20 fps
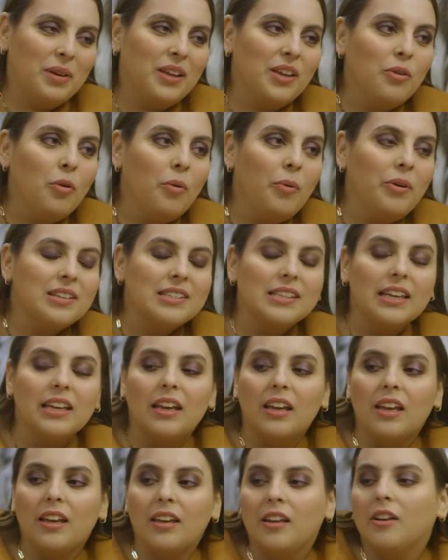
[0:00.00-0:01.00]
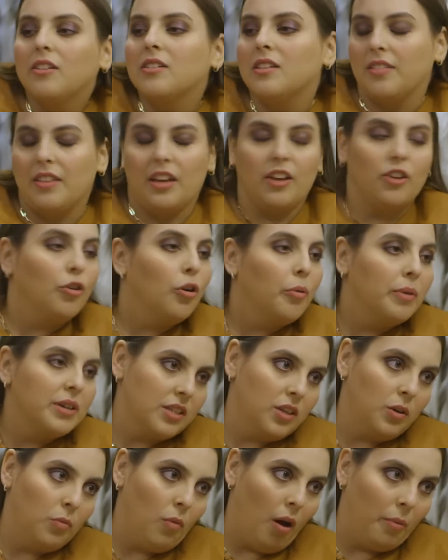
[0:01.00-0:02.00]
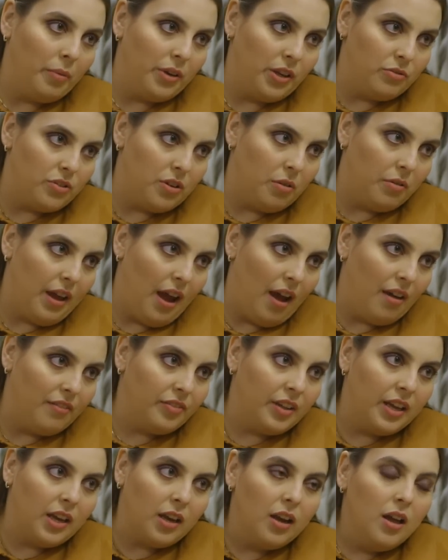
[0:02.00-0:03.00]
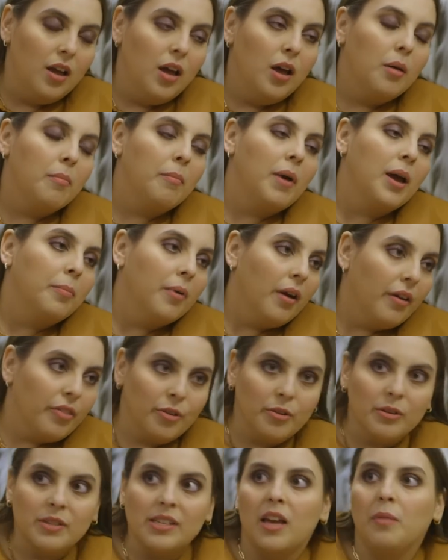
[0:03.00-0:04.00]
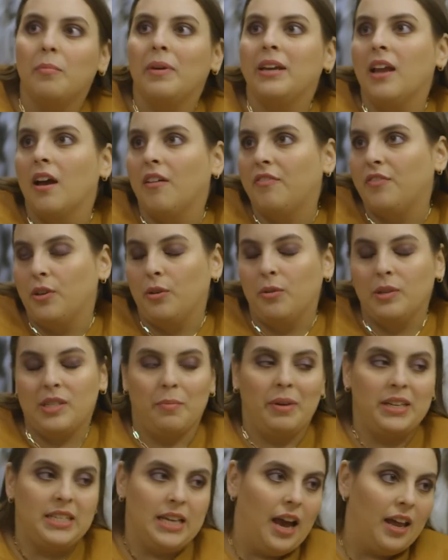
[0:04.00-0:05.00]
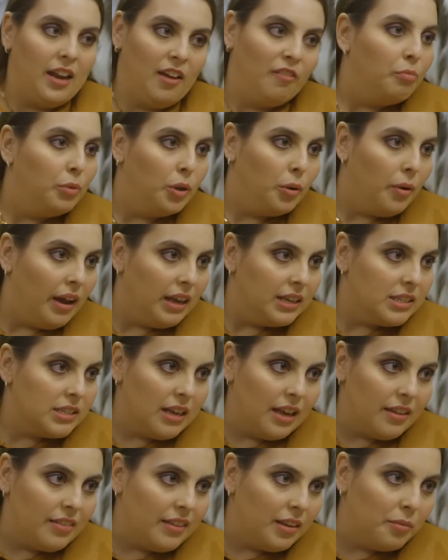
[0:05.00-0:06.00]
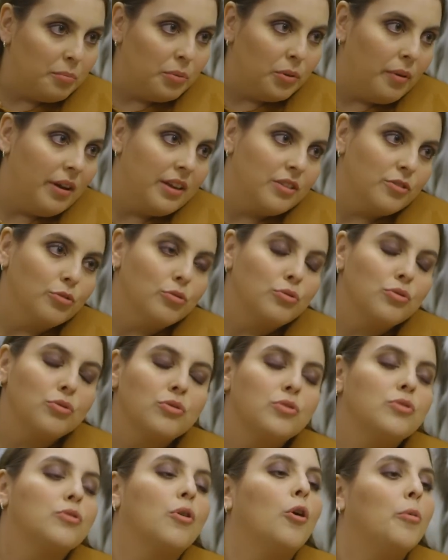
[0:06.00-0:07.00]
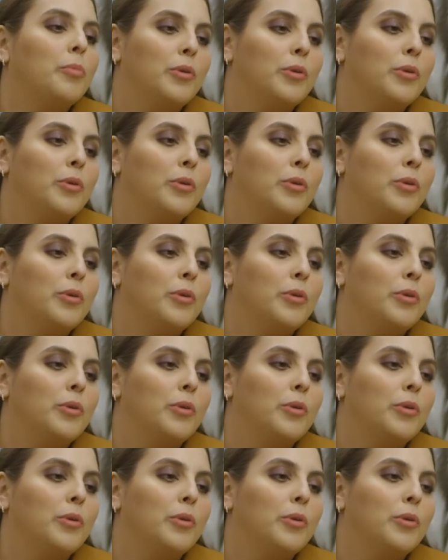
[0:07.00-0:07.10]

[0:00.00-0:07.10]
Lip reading: you always here's the thing. You're always going to want what you don't have. My brothers and my nephews and my dad have blue eyes. I think blue eyes are so